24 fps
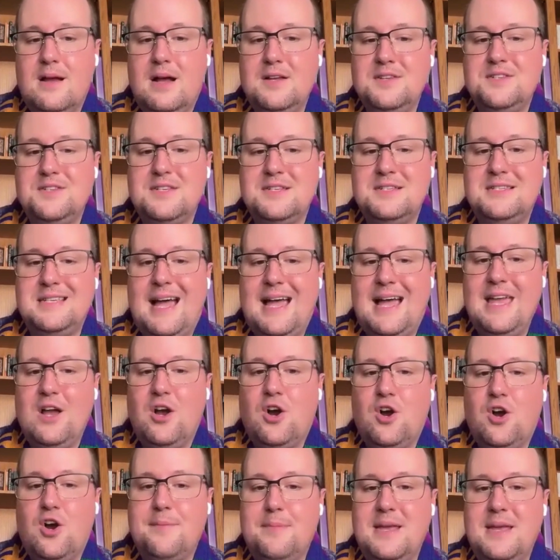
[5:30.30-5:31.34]
Us
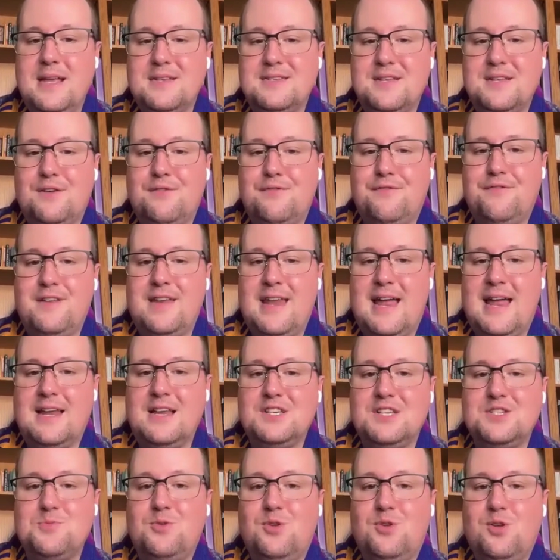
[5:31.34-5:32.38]
diehard PSL
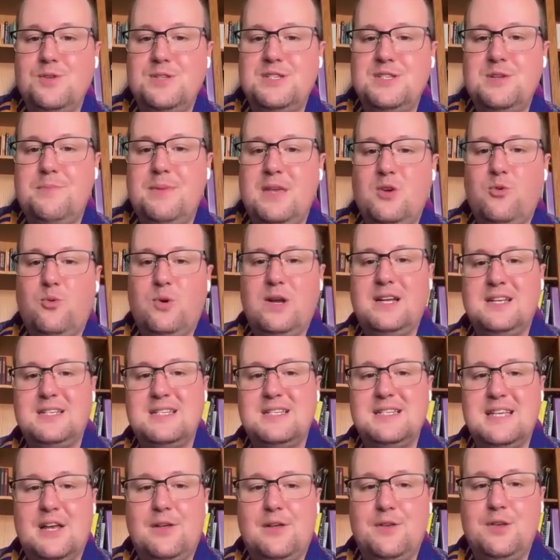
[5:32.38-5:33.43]
fanatics will also be quick
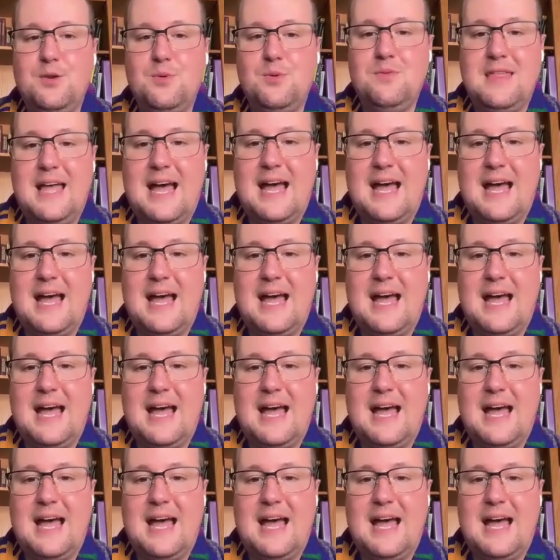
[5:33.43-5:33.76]
to tell you